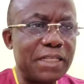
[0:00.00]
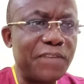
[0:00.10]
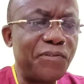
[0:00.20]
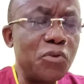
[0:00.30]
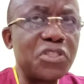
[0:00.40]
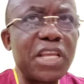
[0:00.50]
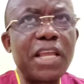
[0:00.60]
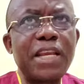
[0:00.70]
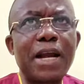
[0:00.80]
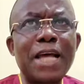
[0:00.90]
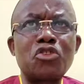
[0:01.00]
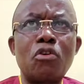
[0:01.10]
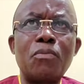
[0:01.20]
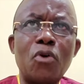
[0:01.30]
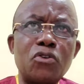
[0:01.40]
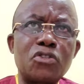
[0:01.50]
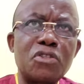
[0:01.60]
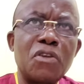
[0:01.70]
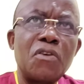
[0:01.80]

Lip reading: if you say there are some months